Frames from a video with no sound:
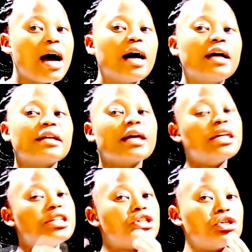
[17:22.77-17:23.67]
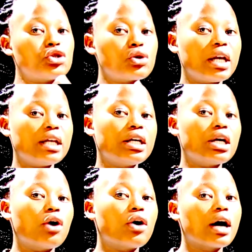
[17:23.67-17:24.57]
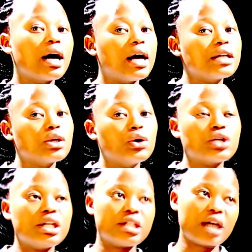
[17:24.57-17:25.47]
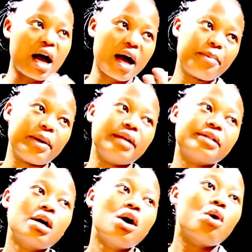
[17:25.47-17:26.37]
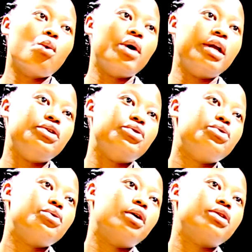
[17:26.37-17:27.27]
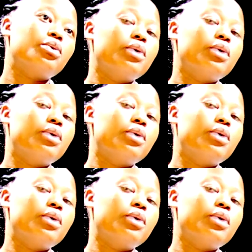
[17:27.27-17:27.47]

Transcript: And it usually occurs, or it happens when you do what?